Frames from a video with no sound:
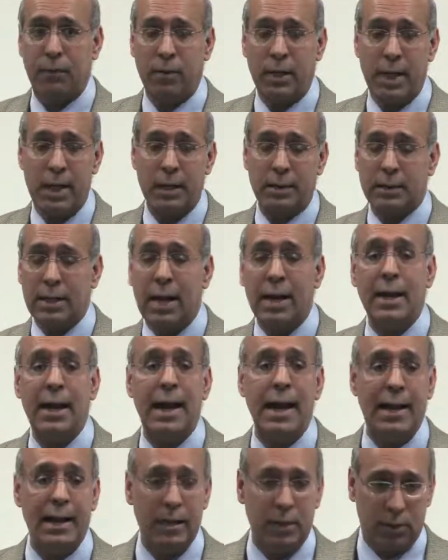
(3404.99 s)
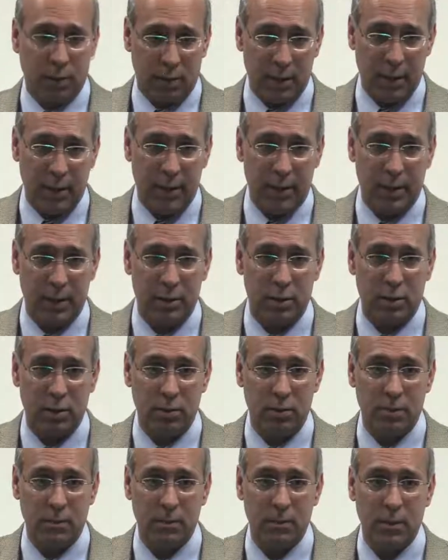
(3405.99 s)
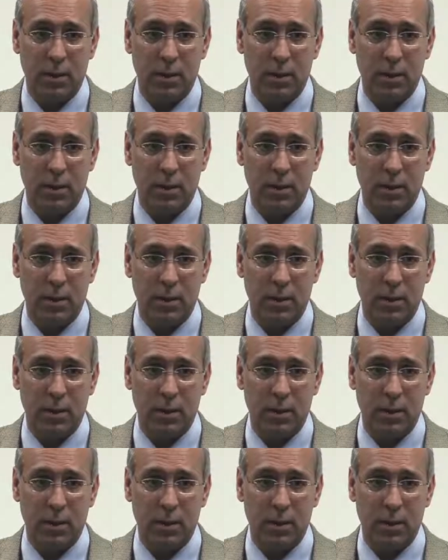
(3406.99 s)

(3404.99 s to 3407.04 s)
and it's not an age-related issue.